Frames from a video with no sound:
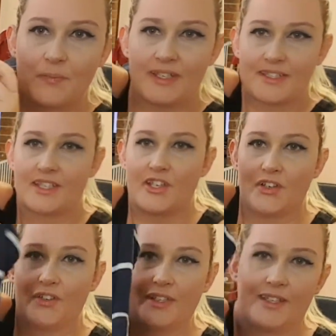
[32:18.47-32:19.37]
But it's
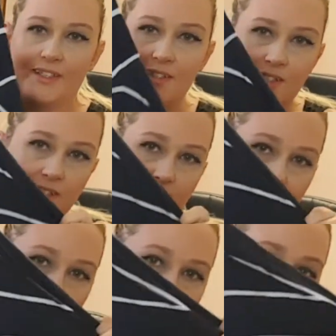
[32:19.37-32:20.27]
cute, and it's
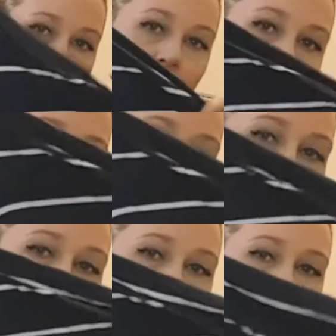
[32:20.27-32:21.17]
like a little
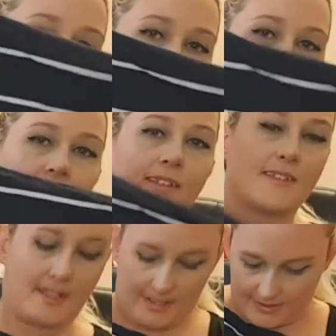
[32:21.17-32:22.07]
party dress,
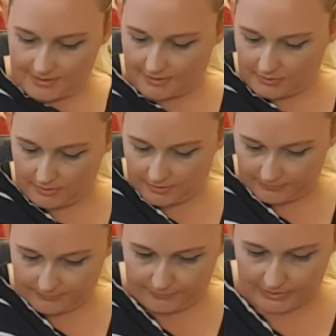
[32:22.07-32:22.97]
and it's got
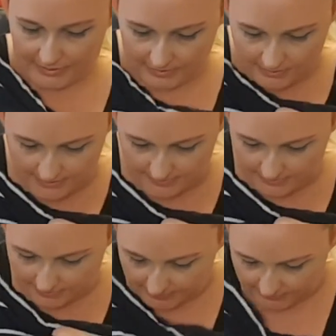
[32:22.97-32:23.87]
fully
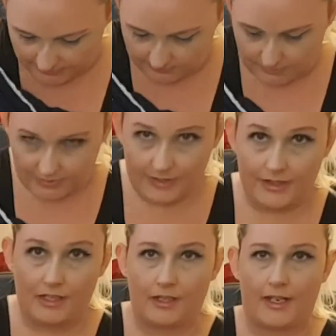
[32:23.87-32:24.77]
lined, like with
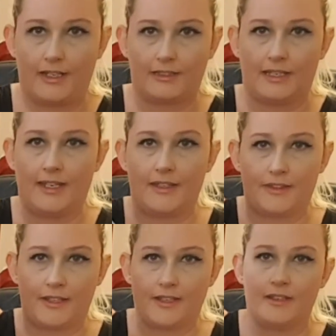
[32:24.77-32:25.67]
another light layer
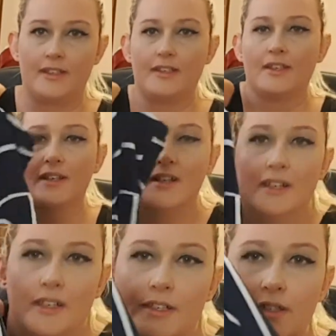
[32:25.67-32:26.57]
there.
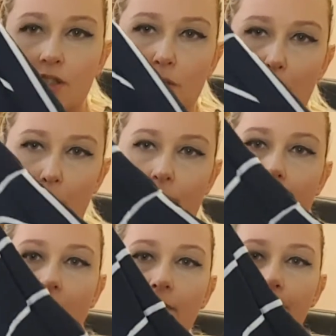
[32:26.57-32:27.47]
Super
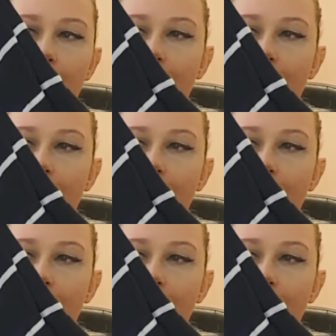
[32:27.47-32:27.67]
pretty.